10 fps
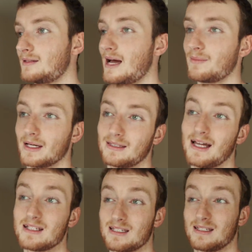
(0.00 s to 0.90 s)
damn, like,
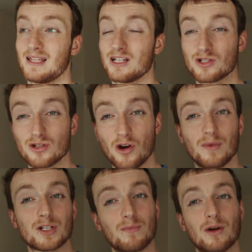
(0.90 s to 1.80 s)
that's so
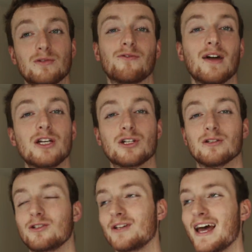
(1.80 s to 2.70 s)
much
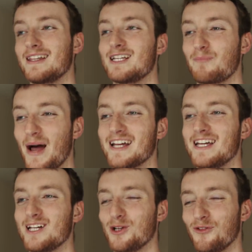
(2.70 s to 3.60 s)
motivation to get this
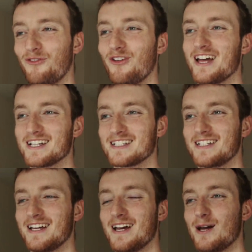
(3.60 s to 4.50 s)
back issue
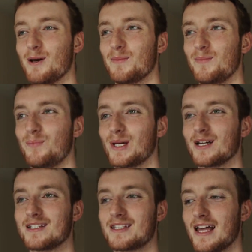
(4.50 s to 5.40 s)
fixed.
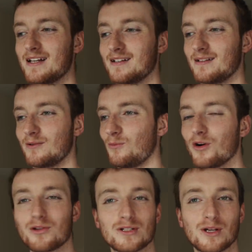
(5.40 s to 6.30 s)
Because then
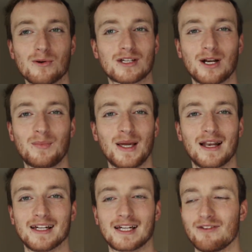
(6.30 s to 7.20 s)
what are the results going to be
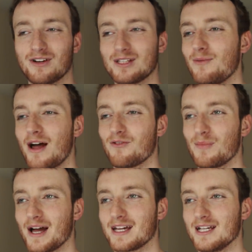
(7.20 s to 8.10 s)
like if I don't have a
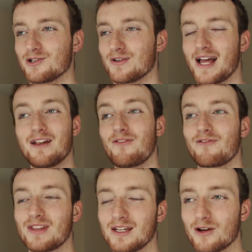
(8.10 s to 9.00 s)
back injury and if
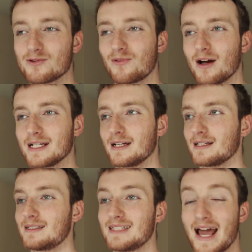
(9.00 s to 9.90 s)
everything goes right?
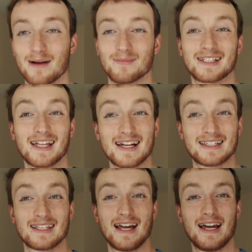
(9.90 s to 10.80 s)
Like, damn, like,
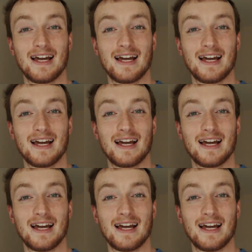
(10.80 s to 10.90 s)
that's